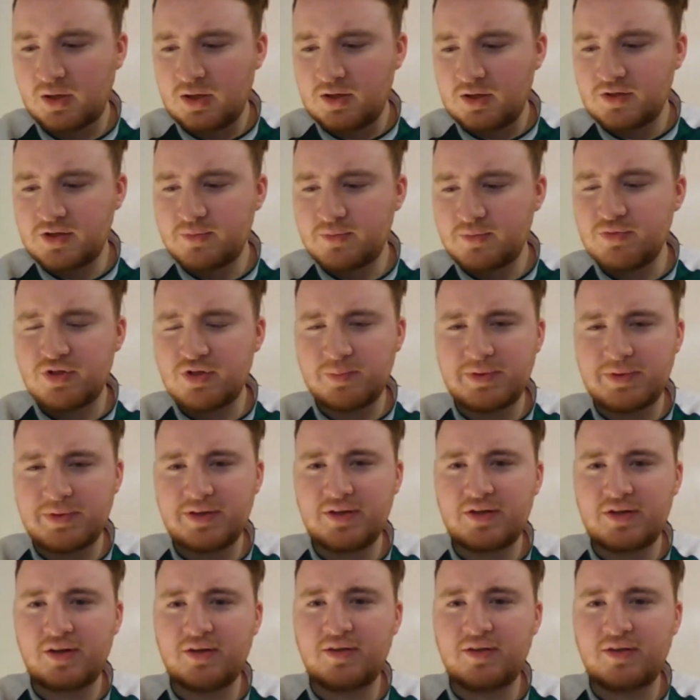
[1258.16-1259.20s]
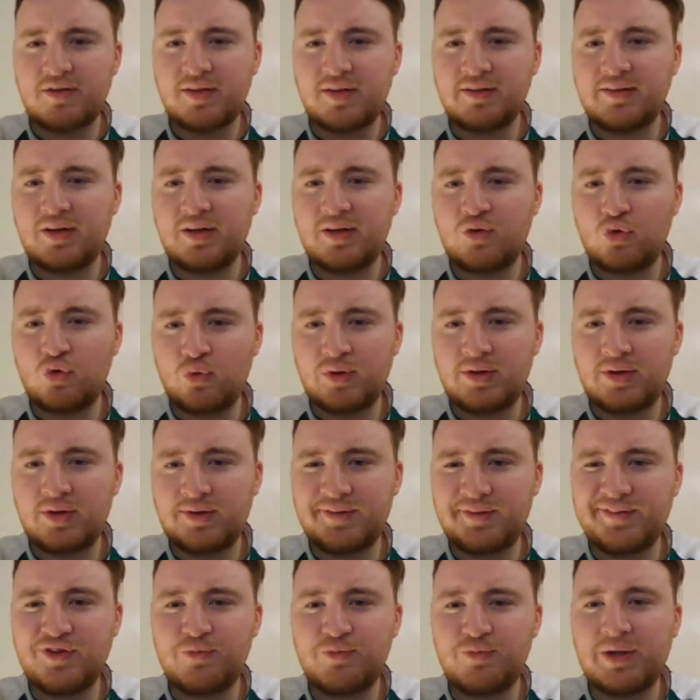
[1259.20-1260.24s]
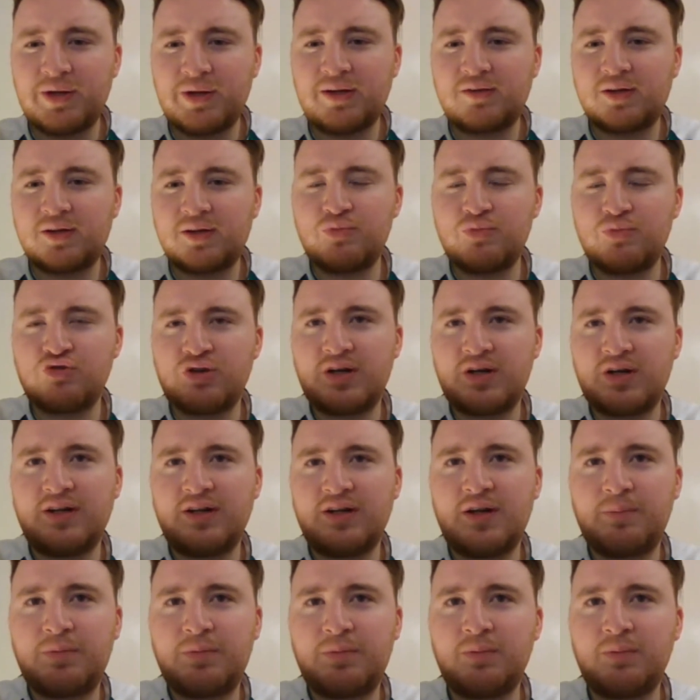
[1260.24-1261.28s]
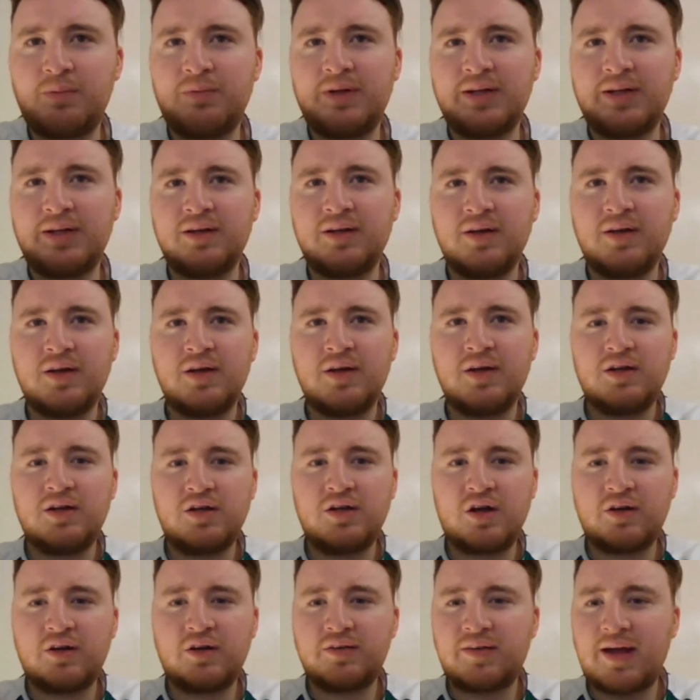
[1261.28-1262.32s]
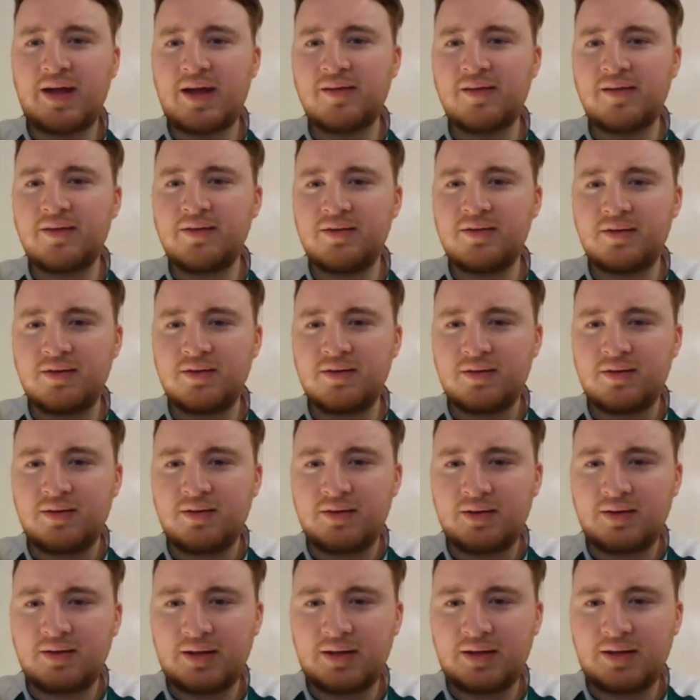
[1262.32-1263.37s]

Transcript: Seems to be the done thing now, the way like these big clubs trying to nip up like young talent. Aye.